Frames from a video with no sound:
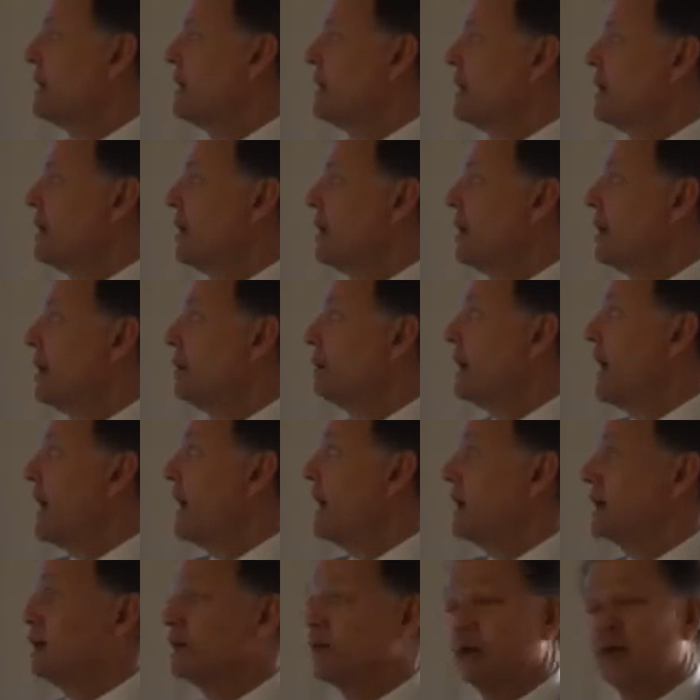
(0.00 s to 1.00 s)

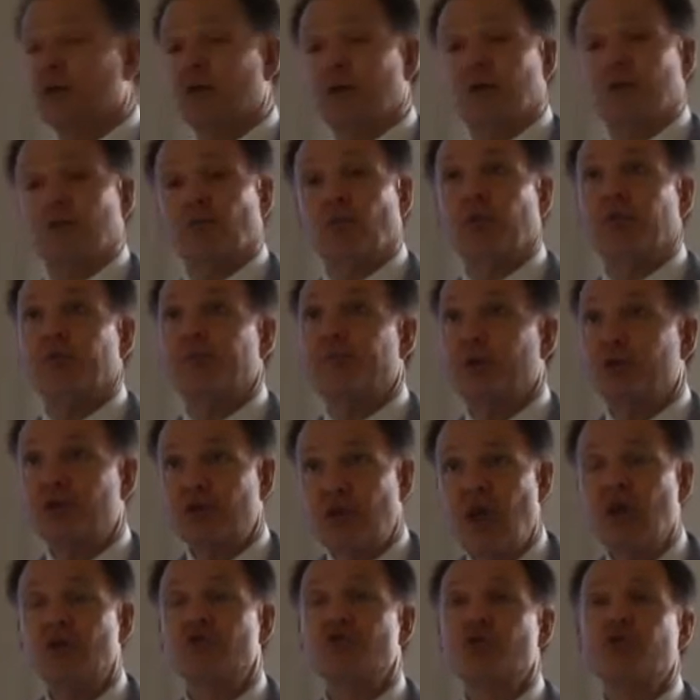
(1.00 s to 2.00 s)
And with
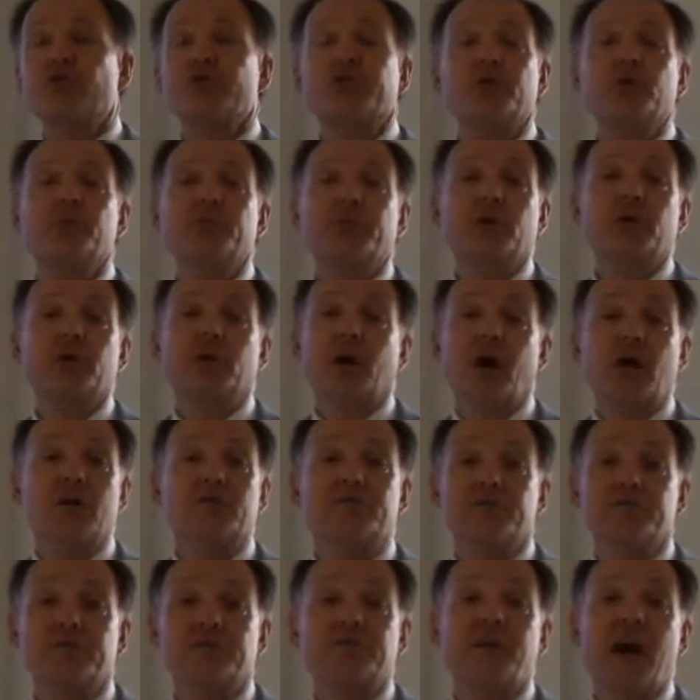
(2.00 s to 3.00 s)
potential throughput
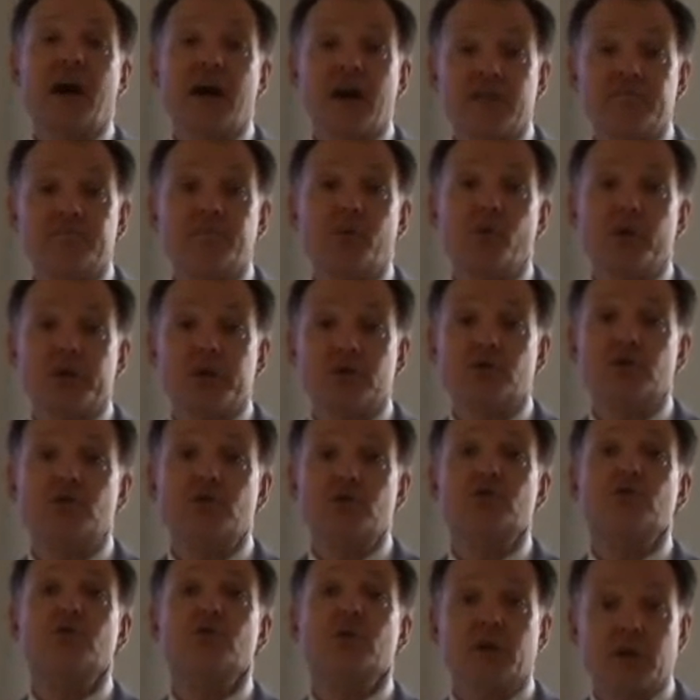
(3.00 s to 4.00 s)
of
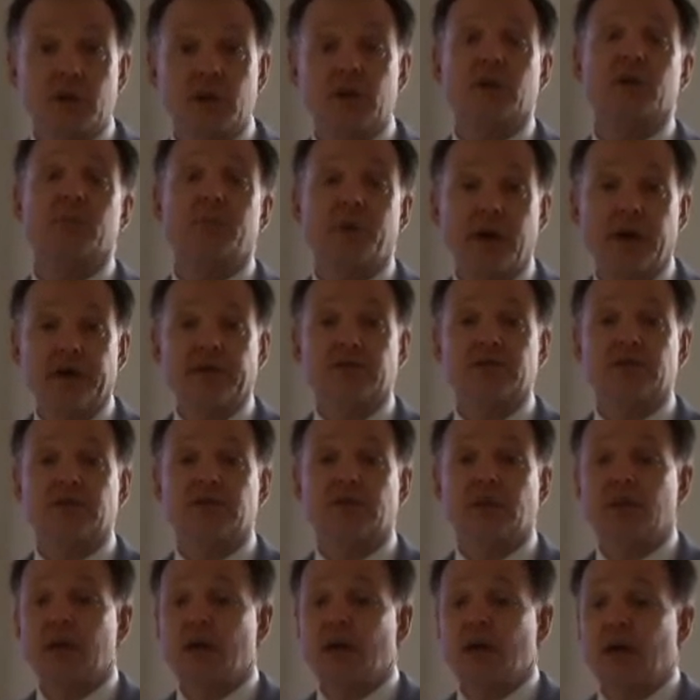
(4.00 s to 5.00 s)
5.2 gigabytes.
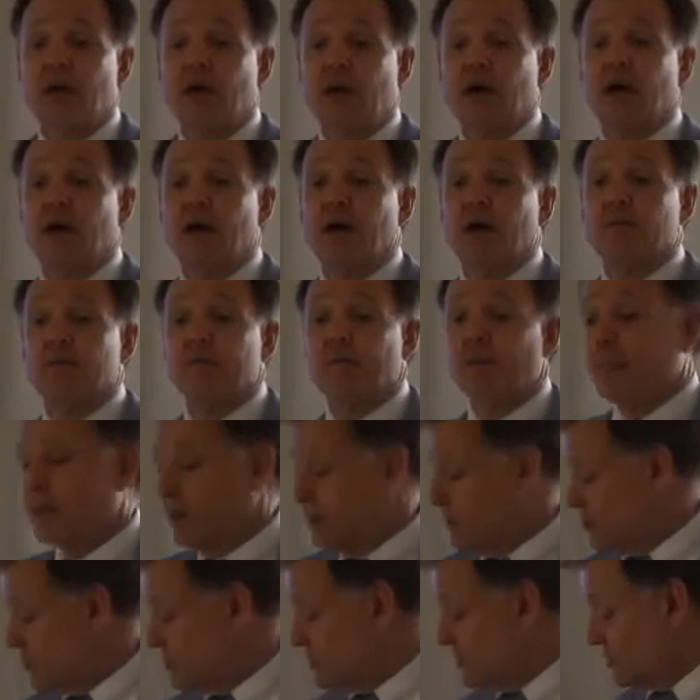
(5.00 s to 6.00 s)

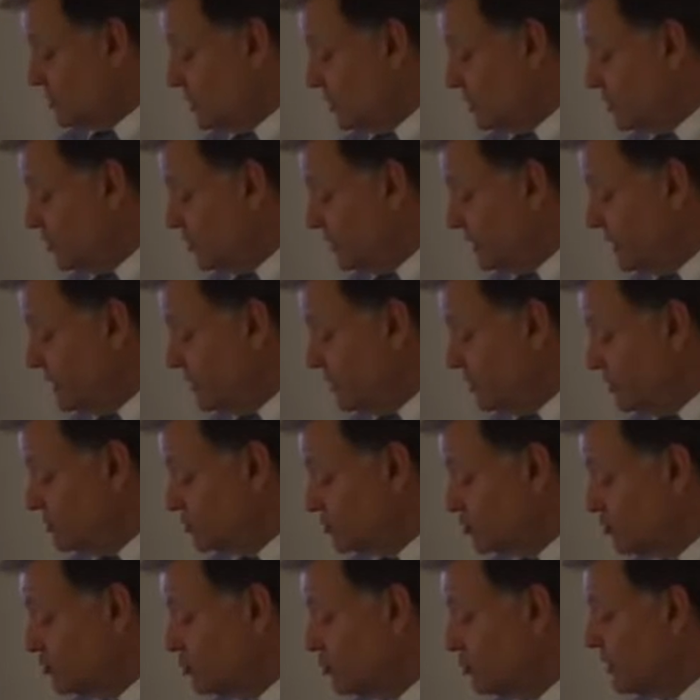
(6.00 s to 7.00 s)
So it
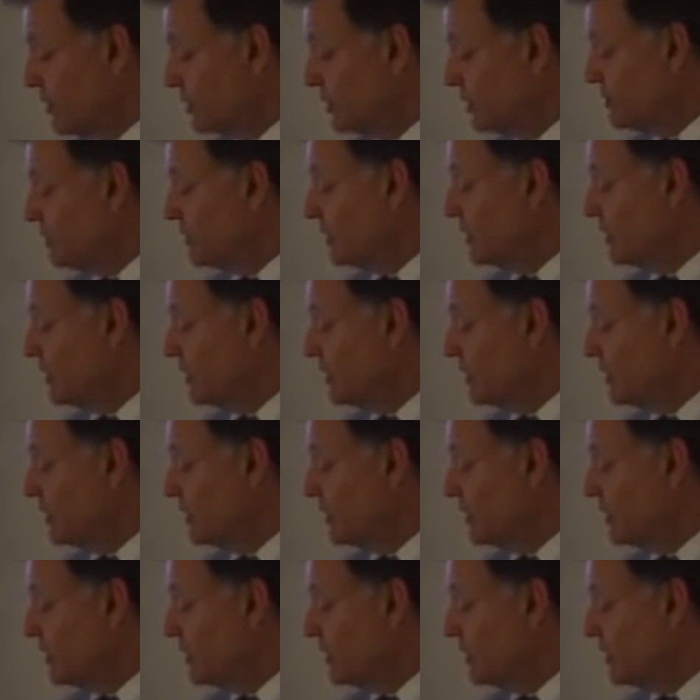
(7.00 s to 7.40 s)
is really,